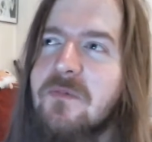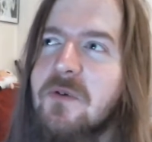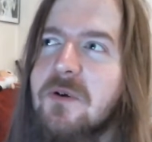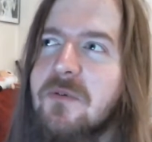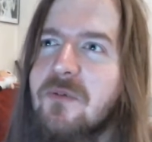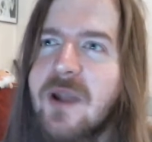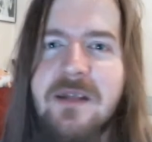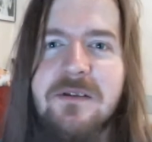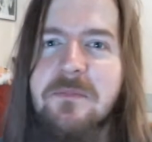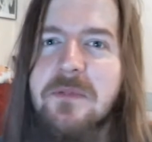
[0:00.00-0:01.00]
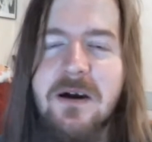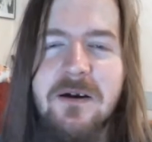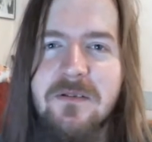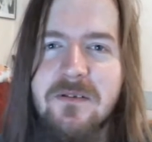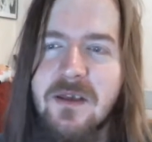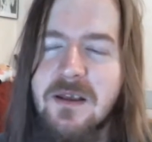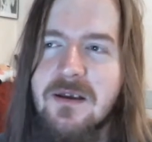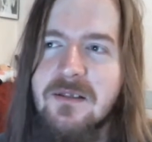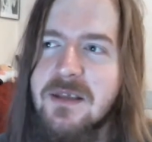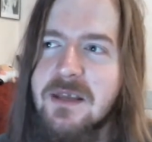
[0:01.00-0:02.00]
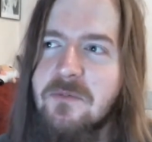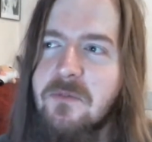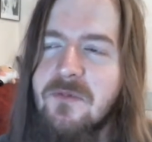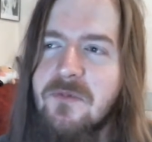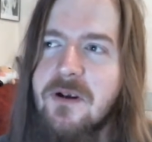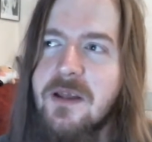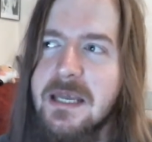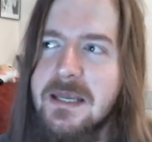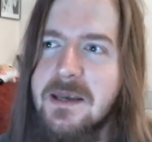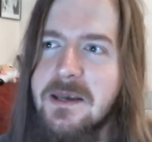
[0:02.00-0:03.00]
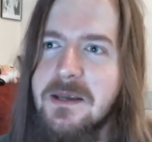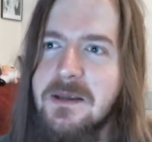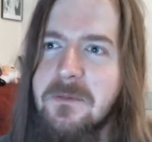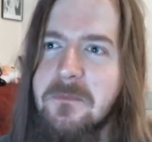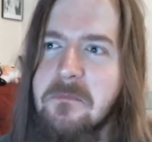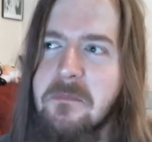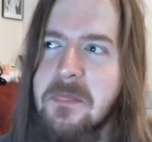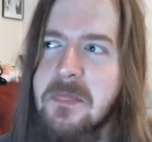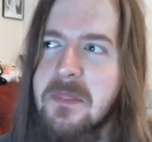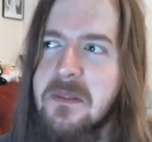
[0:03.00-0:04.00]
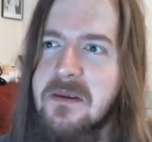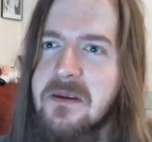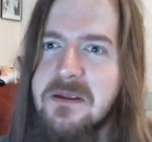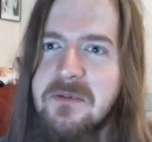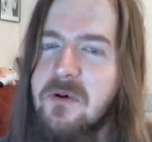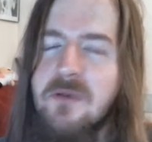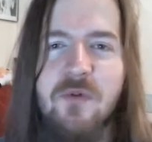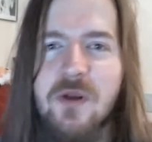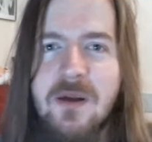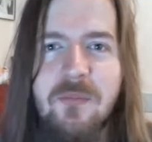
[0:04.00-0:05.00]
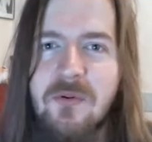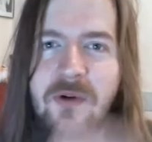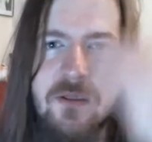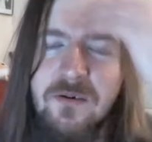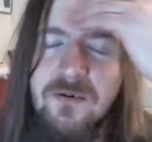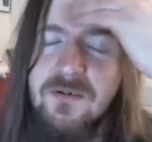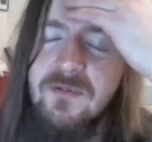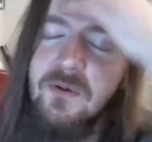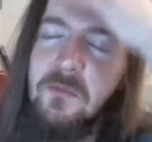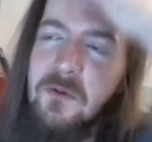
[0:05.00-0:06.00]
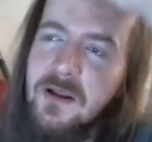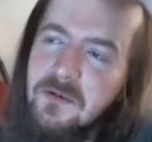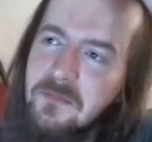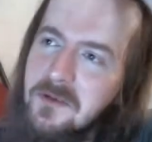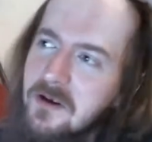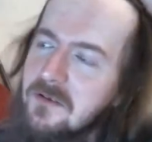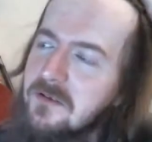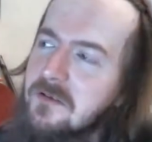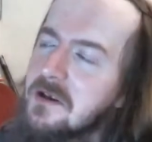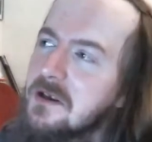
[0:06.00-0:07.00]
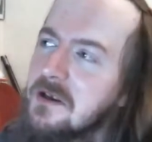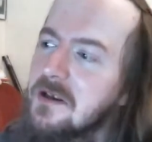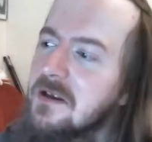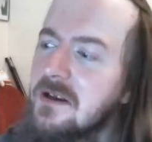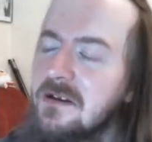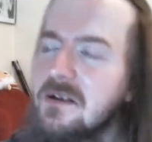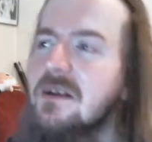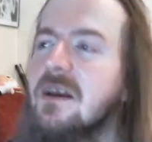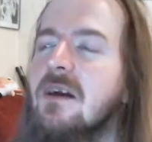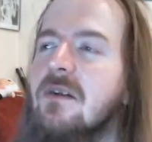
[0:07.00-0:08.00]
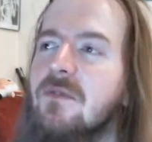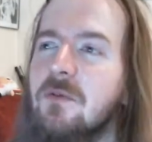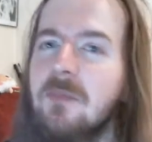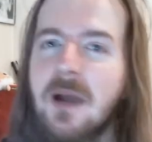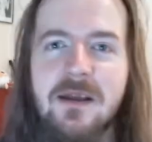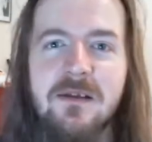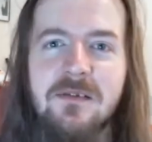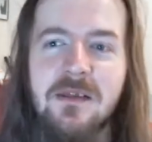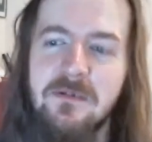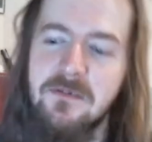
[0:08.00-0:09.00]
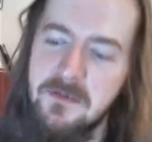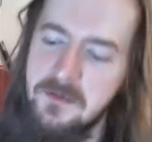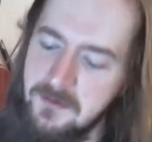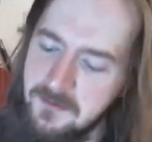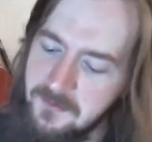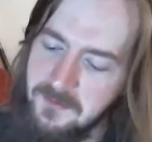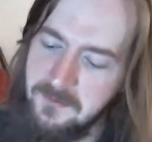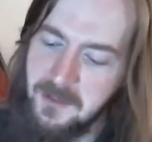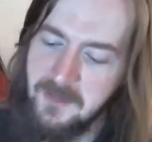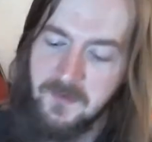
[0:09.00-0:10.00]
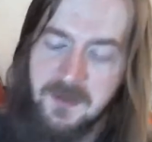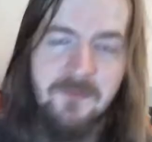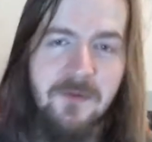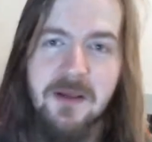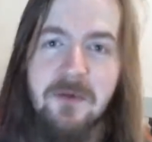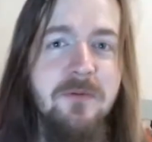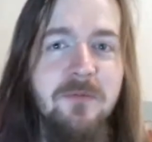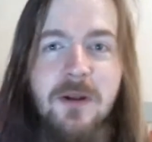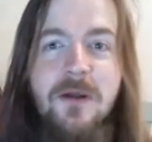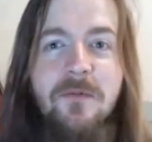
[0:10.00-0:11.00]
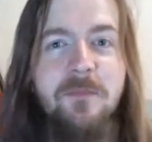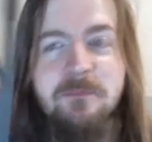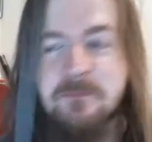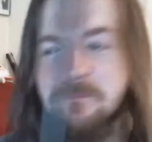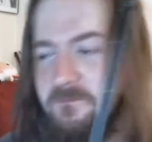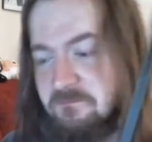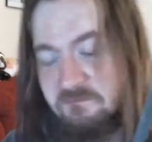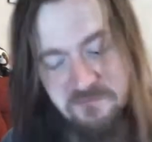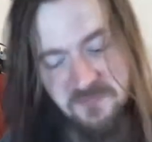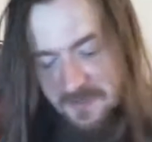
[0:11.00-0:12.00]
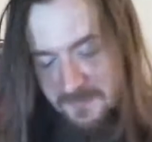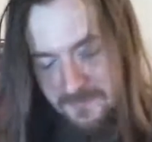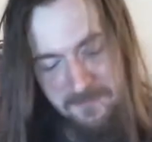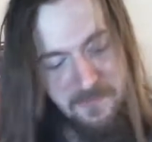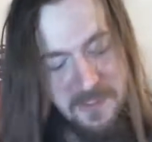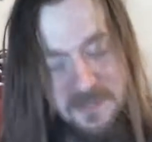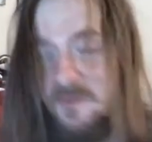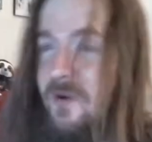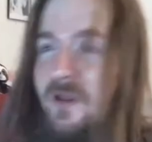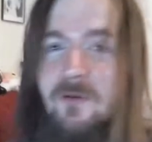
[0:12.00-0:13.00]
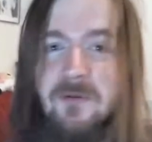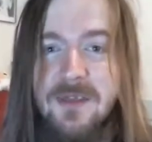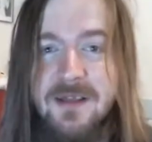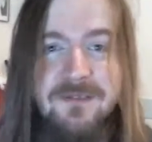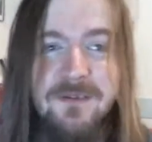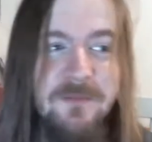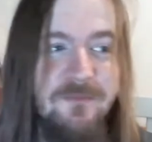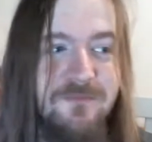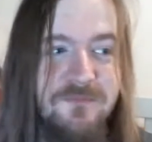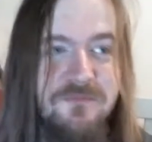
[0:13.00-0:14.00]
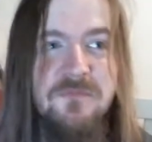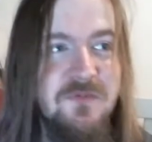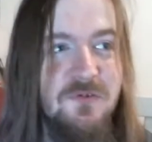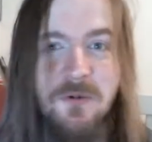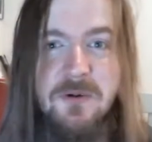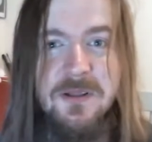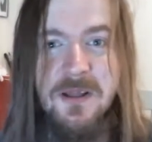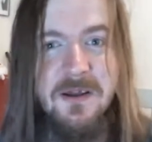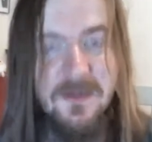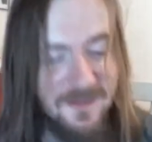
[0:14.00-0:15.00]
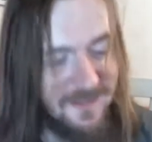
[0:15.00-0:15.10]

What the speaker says: for random guns. Like, I think he had one for an AK, and then one for a couple of other different random guns. And then he had a few magazines, and the FN FAL was one of them. I was like, well, that's a stroke of luck.